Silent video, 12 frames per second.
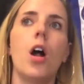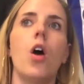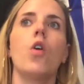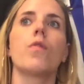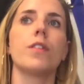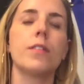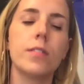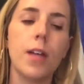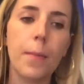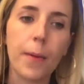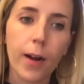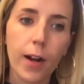over the
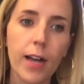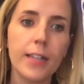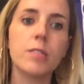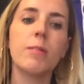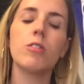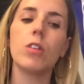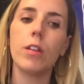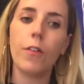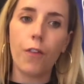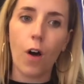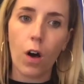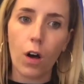summer and especially the
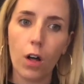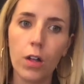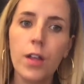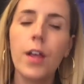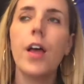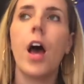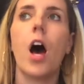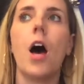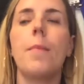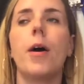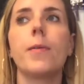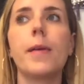fall
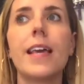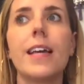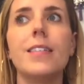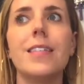on weekends.